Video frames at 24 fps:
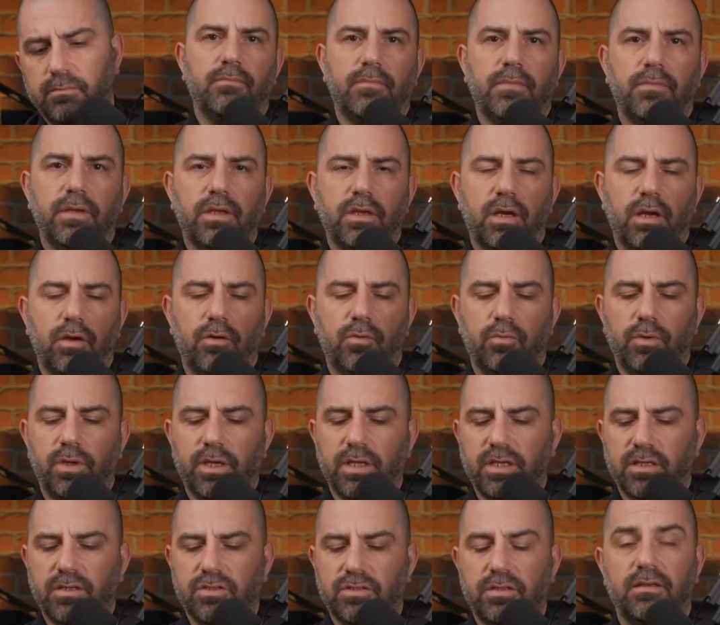The color
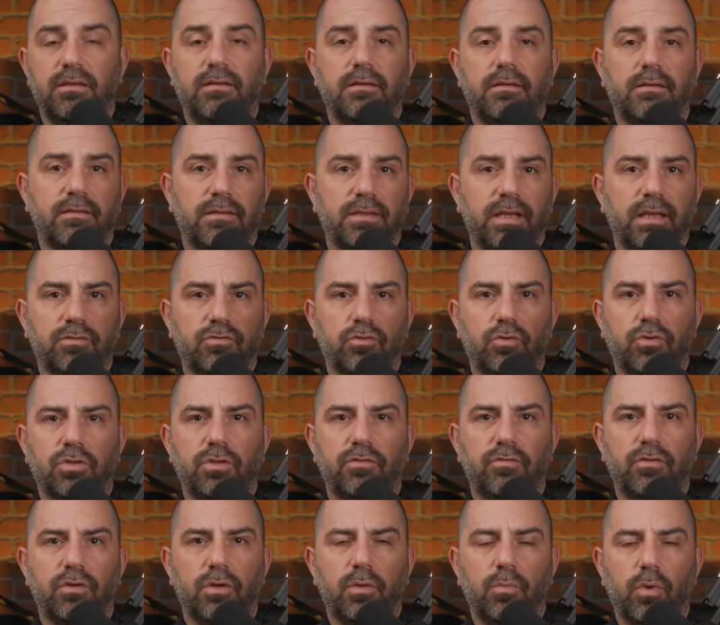range that
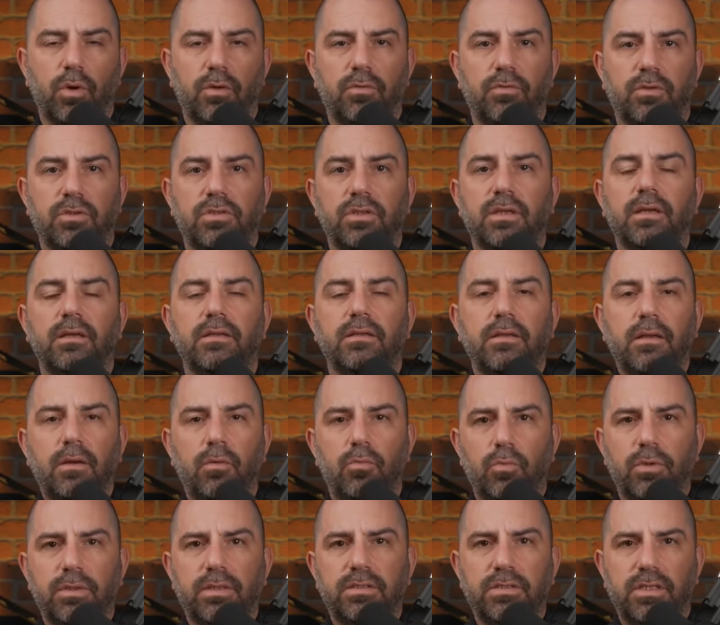Fujifilm offers us,
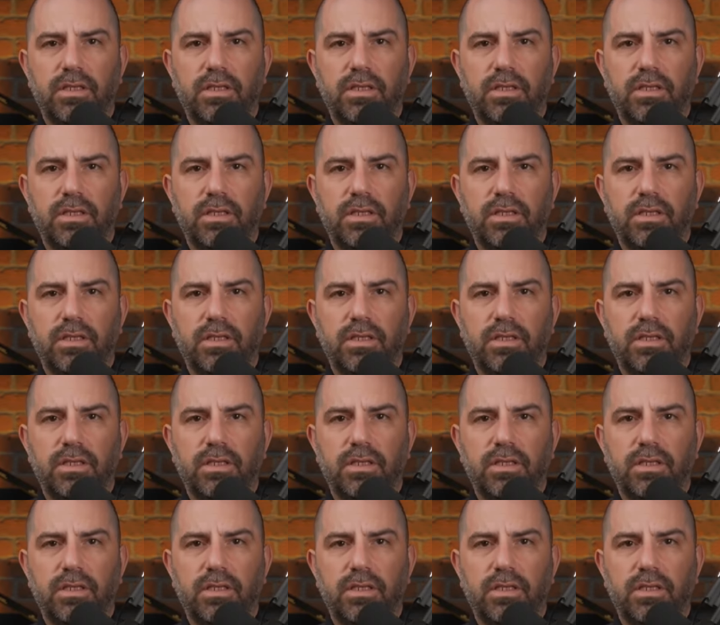with its